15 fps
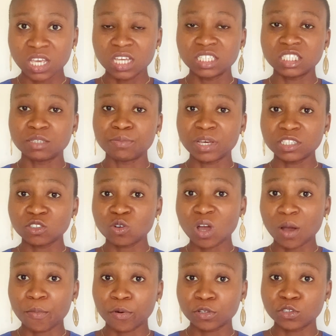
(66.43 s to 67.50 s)
The medical
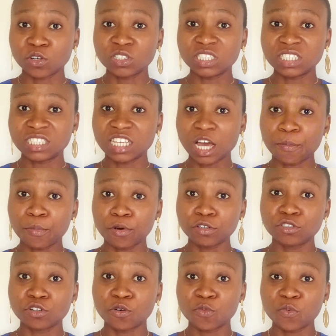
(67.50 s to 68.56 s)
abortion is the
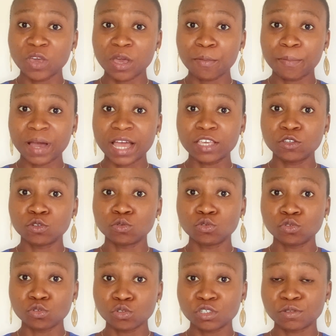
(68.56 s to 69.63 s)
abortion whereby you
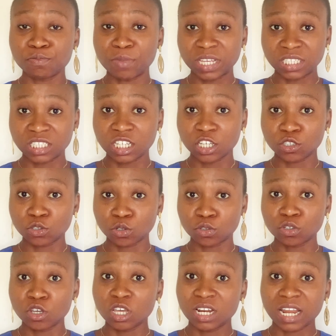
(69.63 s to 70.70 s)
use medication
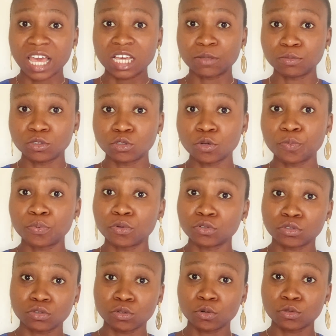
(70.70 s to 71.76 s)
like
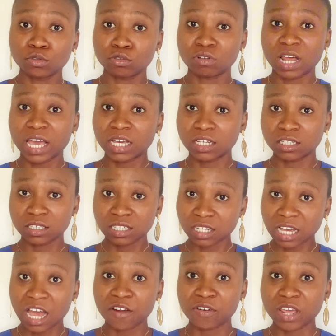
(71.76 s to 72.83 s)
misoprostol to
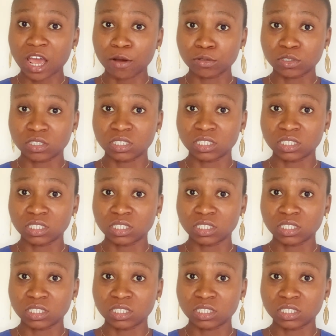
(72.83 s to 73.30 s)
carry out